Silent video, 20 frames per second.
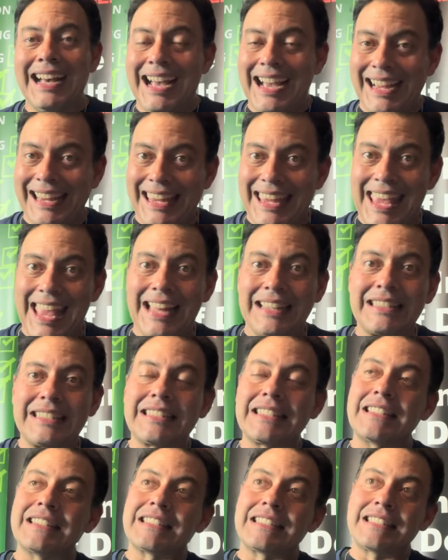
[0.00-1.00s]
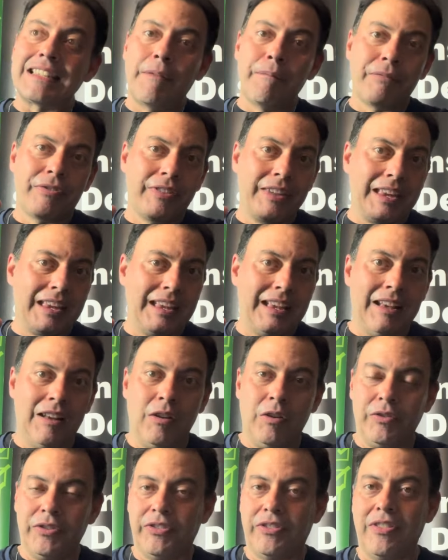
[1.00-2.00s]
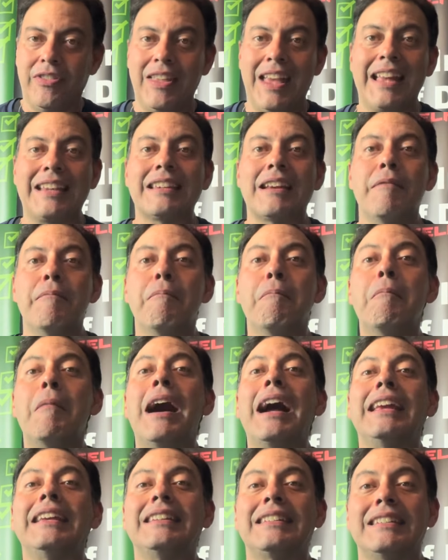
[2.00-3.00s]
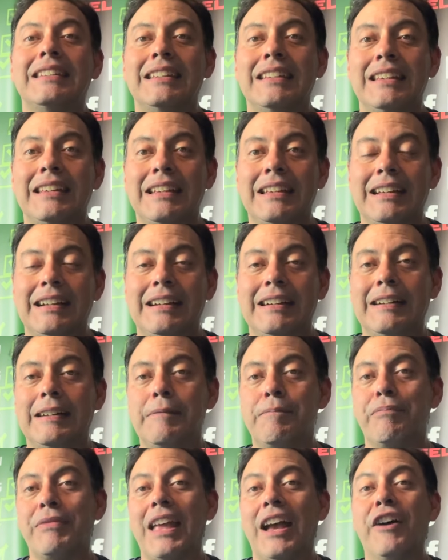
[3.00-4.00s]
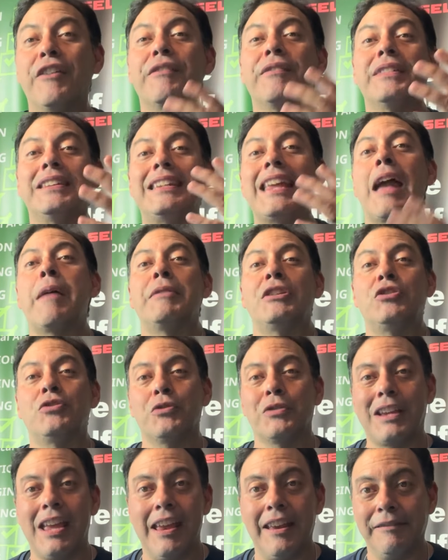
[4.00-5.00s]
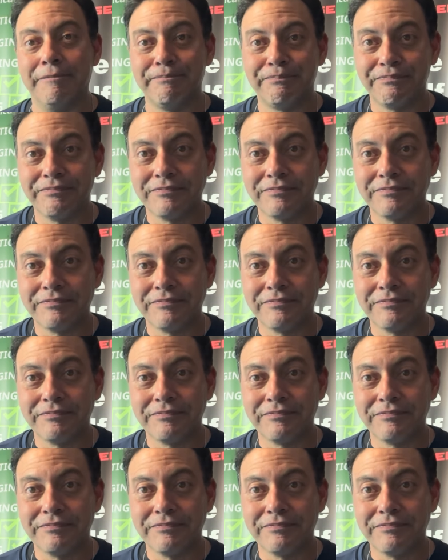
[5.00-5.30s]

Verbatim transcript: against something else that might um, damage your cane.